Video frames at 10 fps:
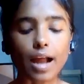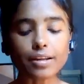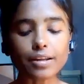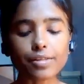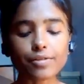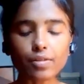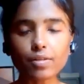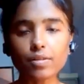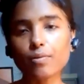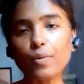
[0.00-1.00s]

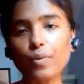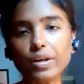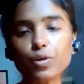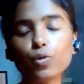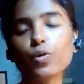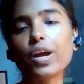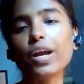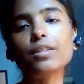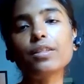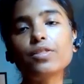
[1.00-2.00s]
understand when you
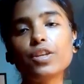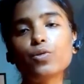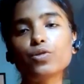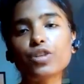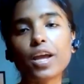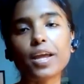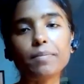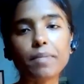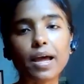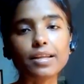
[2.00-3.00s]
get the three dosha
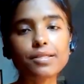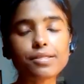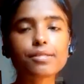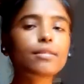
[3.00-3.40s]
imbalance,